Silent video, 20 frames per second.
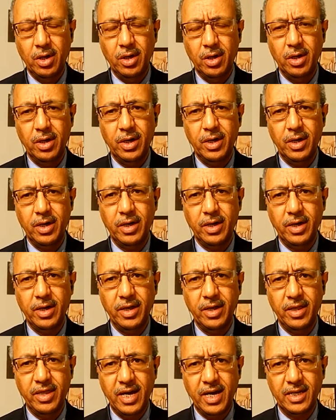
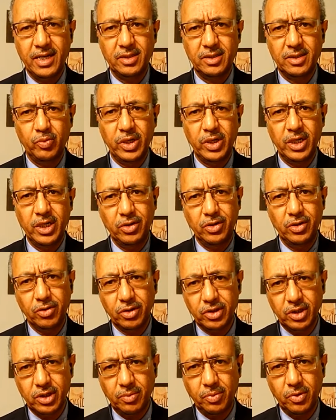And thus, we need your
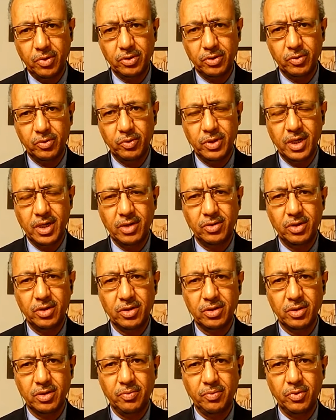support. Without your
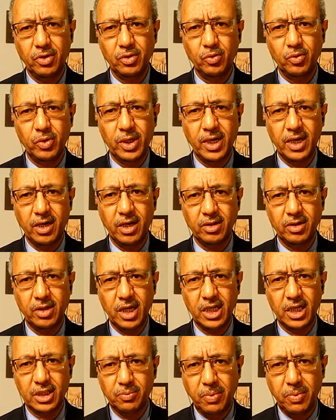support, we cannot
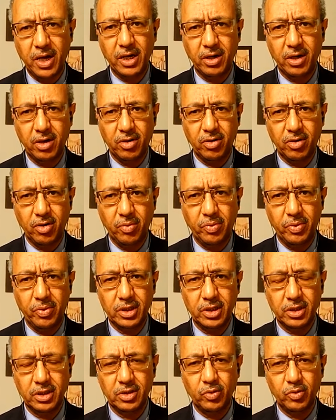expand our
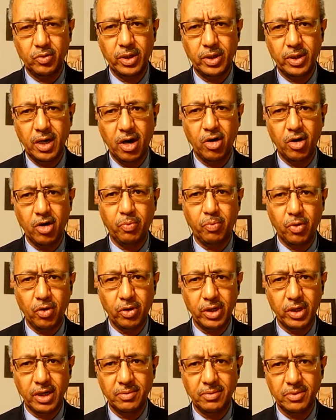operations. Our
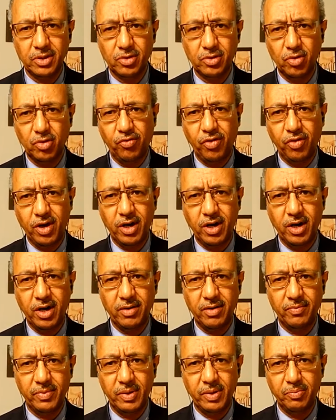programs so far
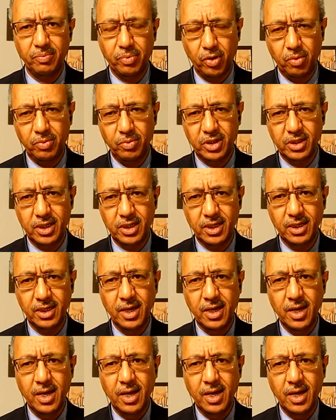have been promising.